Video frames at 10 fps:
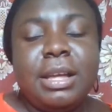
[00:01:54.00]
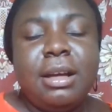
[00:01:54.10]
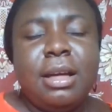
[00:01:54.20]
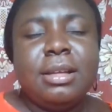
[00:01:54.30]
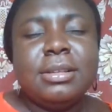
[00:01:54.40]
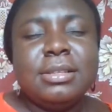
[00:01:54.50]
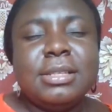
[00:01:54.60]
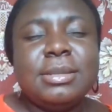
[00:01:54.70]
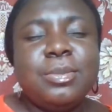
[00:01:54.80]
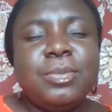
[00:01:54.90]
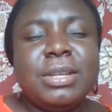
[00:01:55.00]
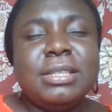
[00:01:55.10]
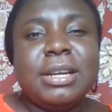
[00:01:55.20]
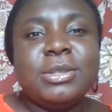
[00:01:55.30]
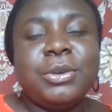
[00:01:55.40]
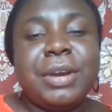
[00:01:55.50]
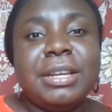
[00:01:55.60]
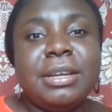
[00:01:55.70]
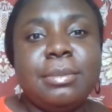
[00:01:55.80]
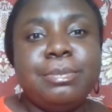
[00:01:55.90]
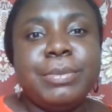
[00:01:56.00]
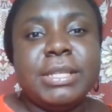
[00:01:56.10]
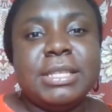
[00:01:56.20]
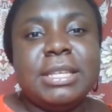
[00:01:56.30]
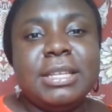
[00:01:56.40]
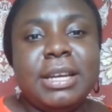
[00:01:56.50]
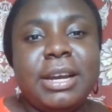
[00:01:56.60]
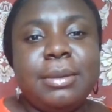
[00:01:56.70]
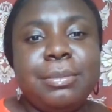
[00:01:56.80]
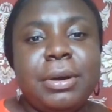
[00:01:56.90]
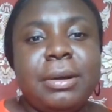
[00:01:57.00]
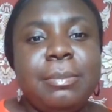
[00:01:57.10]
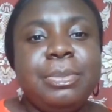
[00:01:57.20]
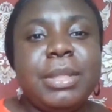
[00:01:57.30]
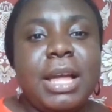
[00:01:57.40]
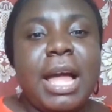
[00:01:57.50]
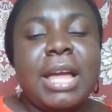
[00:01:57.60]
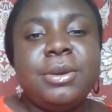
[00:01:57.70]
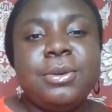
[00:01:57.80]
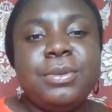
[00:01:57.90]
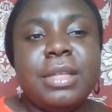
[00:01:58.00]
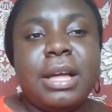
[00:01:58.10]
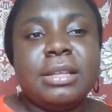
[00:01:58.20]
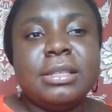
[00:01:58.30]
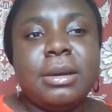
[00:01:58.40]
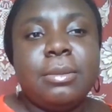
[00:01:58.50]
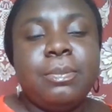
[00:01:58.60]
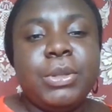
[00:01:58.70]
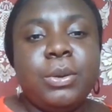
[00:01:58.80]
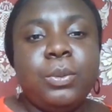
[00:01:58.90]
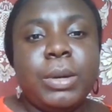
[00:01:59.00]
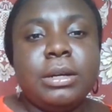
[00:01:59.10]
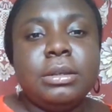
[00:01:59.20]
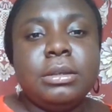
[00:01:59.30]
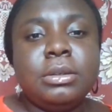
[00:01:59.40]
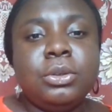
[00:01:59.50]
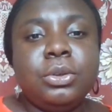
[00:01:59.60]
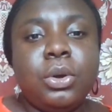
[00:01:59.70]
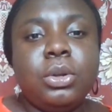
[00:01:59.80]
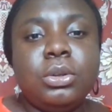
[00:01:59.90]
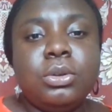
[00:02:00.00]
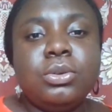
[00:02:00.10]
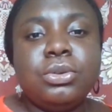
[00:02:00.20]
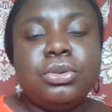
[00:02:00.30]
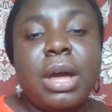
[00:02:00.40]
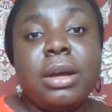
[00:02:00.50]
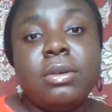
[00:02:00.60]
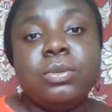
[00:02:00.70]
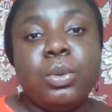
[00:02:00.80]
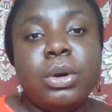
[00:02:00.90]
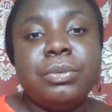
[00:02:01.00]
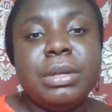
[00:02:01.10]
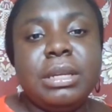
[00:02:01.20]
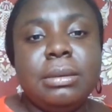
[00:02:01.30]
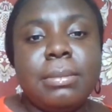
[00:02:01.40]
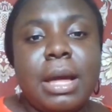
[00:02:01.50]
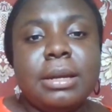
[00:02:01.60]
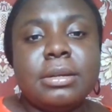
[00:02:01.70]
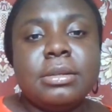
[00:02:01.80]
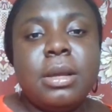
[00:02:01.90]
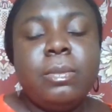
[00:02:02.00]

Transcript: ah, this this year is already a busy year, but I know that um, we're going to not lose track of what really matters